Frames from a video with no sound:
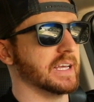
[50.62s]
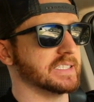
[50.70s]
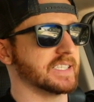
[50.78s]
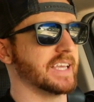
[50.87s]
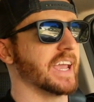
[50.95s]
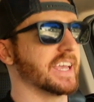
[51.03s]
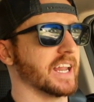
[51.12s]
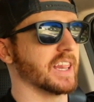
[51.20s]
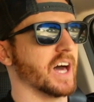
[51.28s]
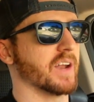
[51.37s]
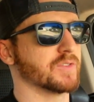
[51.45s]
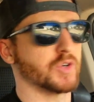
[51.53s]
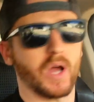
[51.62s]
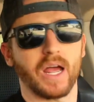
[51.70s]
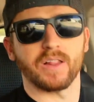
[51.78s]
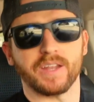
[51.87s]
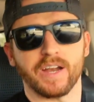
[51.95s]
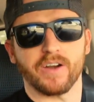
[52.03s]
it's taken a lot of
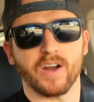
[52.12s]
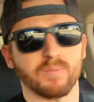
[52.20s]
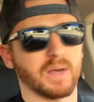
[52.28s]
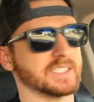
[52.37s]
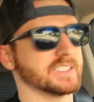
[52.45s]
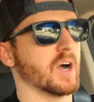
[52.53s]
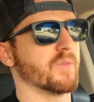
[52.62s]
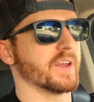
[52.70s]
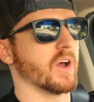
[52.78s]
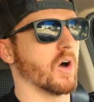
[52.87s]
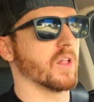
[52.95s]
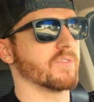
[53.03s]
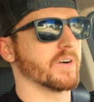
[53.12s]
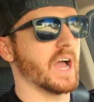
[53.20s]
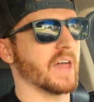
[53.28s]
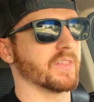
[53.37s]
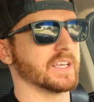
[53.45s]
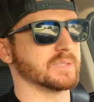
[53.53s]
trial and error on myself and all of our
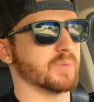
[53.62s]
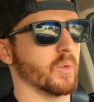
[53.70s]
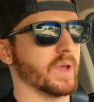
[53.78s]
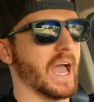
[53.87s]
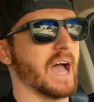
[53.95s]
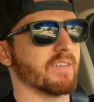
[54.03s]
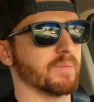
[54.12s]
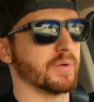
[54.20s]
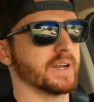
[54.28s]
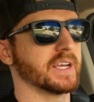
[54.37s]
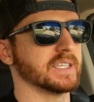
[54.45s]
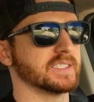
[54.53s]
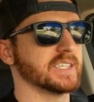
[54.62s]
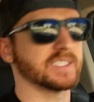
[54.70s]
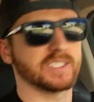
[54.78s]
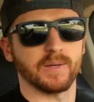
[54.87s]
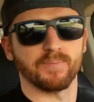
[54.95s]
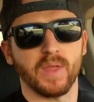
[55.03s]
athletes, but we have a pretty good
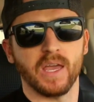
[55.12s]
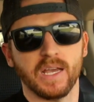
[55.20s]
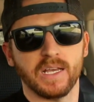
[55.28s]
system.